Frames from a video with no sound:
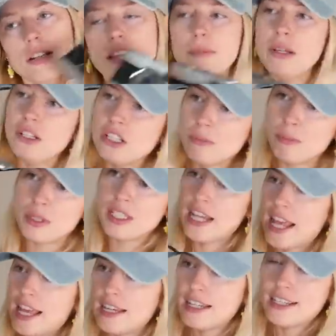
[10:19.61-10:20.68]
Let me just
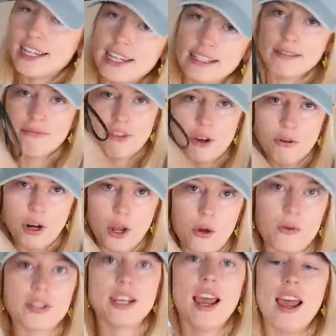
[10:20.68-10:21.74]
pretend to take some
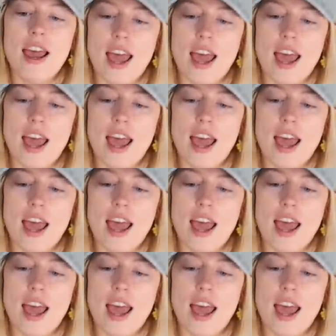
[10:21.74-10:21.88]
photos.